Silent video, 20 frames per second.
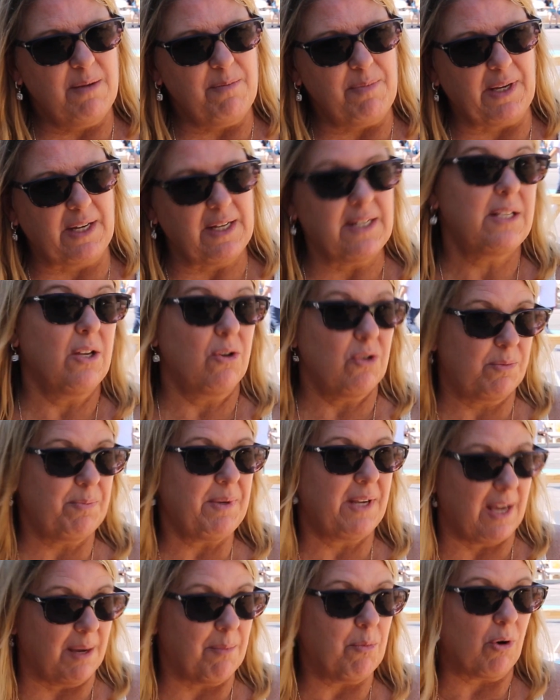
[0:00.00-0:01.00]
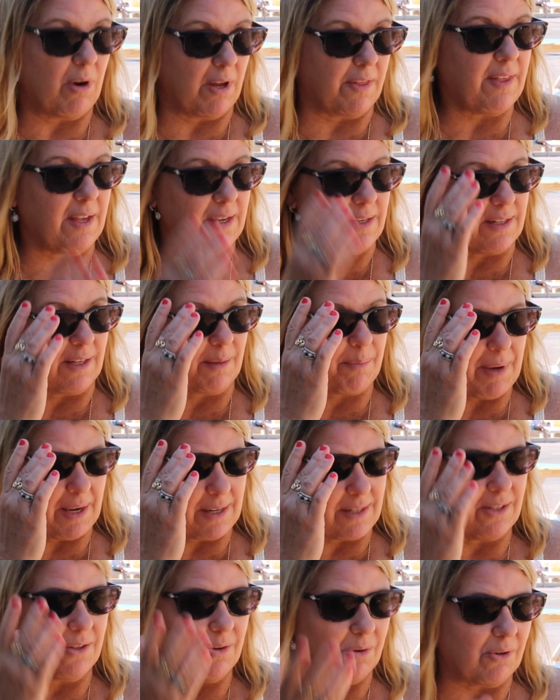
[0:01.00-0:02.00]
because those become more authentic,
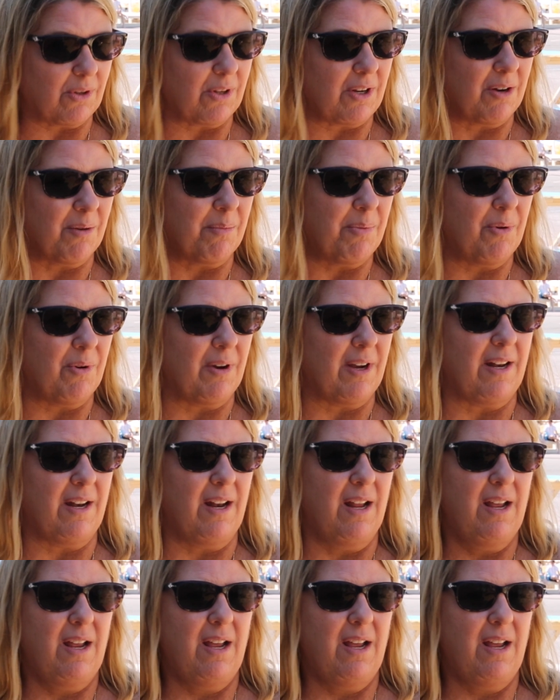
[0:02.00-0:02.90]
back to the earlier point.